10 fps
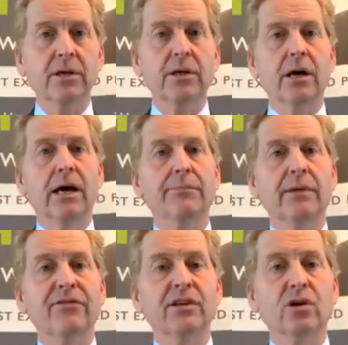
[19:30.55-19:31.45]
My
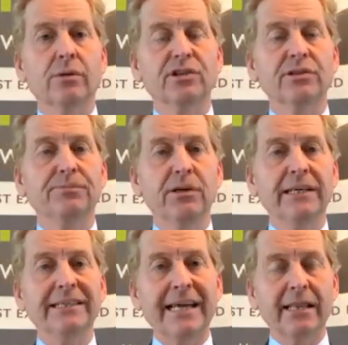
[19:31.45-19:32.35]
first option is purely
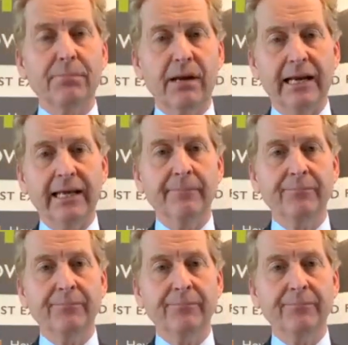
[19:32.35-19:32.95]
get the planning,